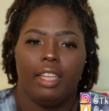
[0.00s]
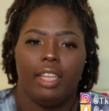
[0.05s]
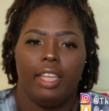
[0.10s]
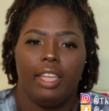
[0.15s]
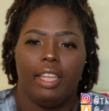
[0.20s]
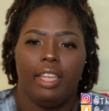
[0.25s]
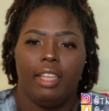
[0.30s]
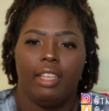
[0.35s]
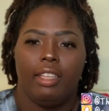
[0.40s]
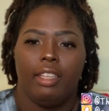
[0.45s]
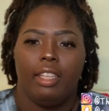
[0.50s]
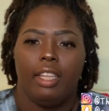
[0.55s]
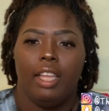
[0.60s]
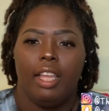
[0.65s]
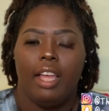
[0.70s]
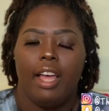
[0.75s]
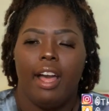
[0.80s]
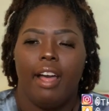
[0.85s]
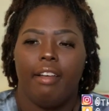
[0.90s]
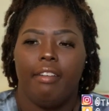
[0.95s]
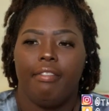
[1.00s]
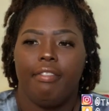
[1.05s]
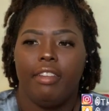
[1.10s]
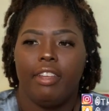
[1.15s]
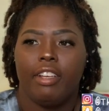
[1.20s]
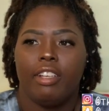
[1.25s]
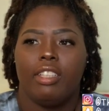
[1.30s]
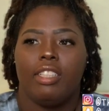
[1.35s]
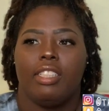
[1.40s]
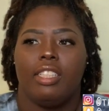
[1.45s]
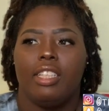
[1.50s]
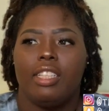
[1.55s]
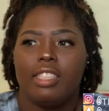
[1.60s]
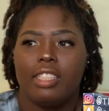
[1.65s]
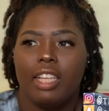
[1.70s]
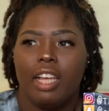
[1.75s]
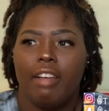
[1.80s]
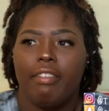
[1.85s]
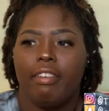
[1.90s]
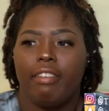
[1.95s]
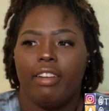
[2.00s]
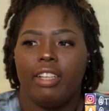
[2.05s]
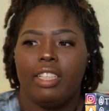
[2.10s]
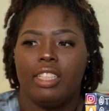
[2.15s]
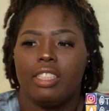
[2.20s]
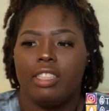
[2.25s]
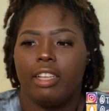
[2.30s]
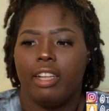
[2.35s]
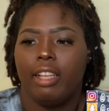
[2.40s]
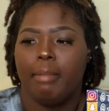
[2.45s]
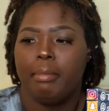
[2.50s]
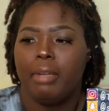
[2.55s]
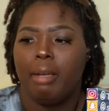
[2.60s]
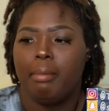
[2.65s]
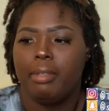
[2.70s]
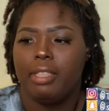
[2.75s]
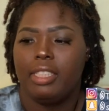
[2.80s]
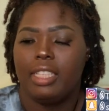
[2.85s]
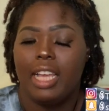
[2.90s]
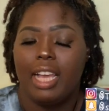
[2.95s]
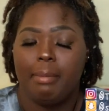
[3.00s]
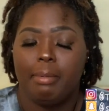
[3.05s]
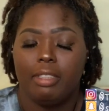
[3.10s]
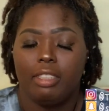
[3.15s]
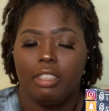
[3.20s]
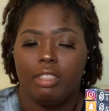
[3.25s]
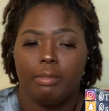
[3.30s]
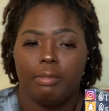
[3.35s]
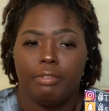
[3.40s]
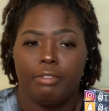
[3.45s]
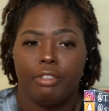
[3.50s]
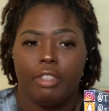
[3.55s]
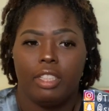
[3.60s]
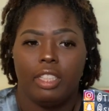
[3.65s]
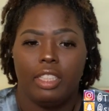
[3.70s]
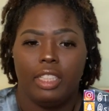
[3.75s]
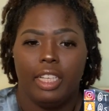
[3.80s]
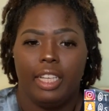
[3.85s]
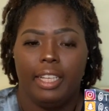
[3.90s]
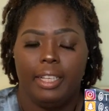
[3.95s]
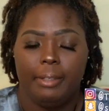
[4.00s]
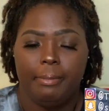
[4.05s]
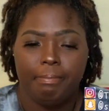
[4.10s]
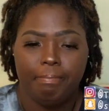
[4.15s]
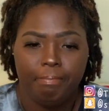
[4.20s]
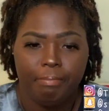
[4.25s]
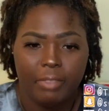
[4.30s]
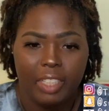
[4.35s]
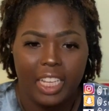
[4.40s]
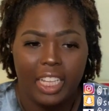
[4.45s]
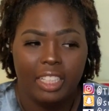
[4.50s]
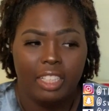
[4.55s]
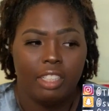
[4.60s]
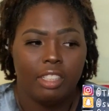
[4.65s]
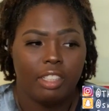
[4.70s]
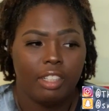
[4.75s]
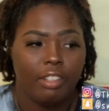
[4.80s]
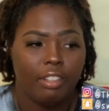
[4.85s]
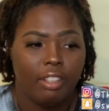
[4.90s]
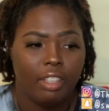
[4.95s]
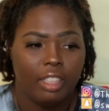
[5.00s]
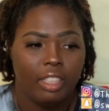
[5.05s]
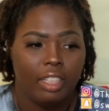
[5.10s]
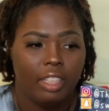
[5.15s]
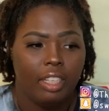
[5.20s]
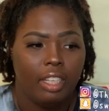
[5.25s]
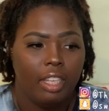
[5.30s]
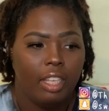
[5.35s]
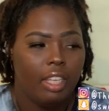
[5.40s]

And I figured since I've already started my metabolism for the day and it's early,